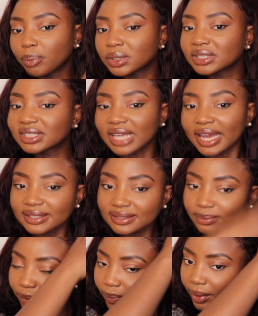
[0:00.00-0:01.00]

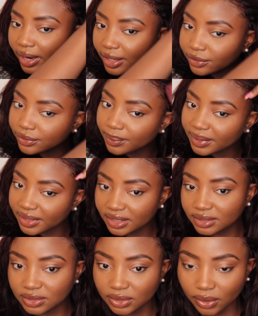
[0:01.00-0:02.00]
precise with what I do with
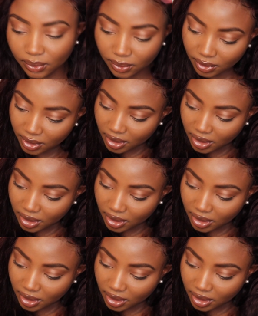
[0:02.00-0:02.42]
it. So